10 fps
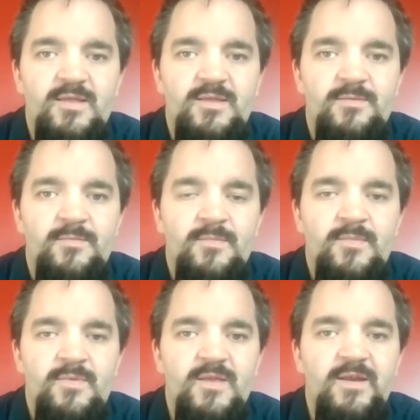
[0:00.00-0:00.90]
what's
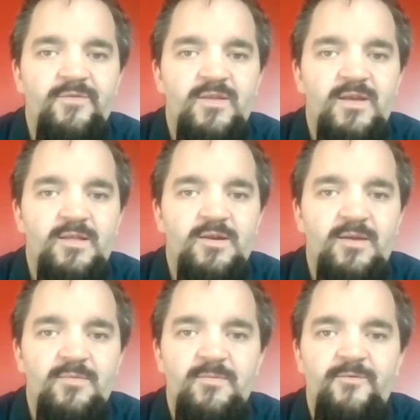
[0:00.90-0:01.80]
the different
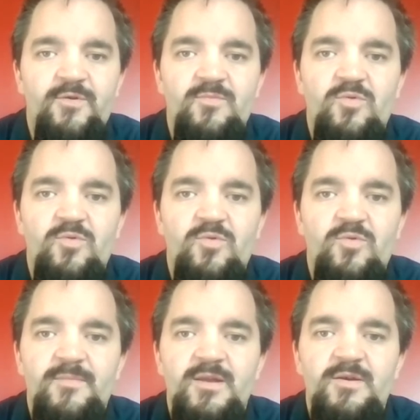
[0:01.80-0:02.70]
things that are coming before the board?